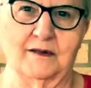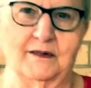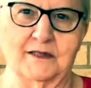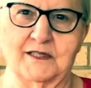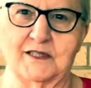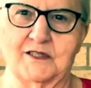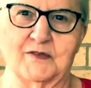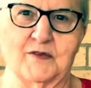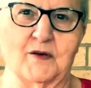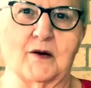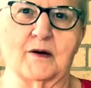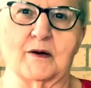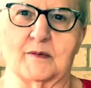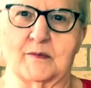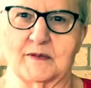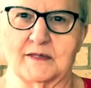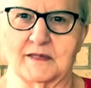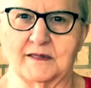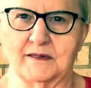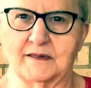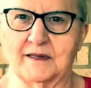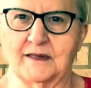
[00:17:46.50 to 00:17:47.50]
these
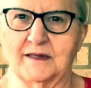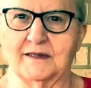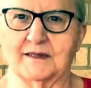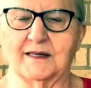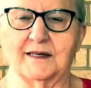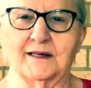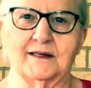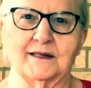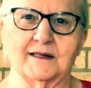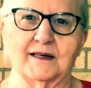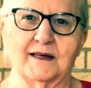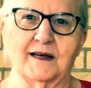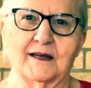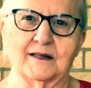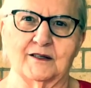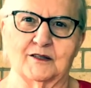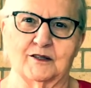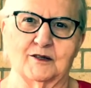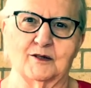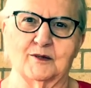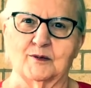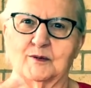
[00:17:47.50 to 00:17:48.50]
farms until he
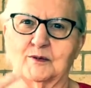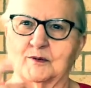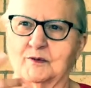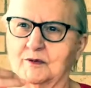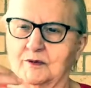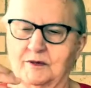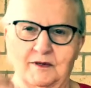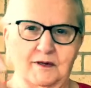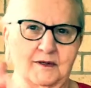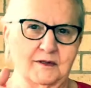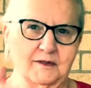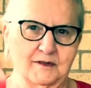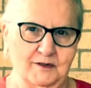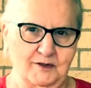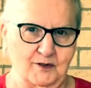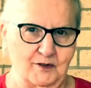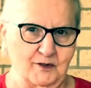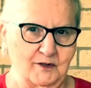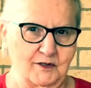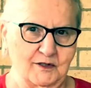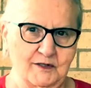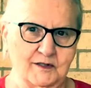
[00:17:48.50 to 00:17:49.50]
got to
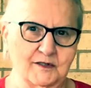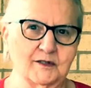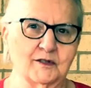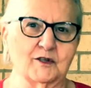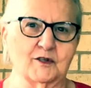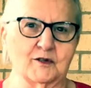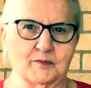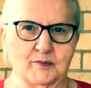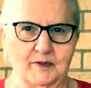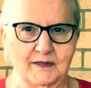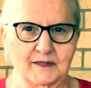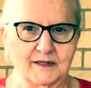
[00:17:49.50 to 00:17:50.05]
Turnus, your place.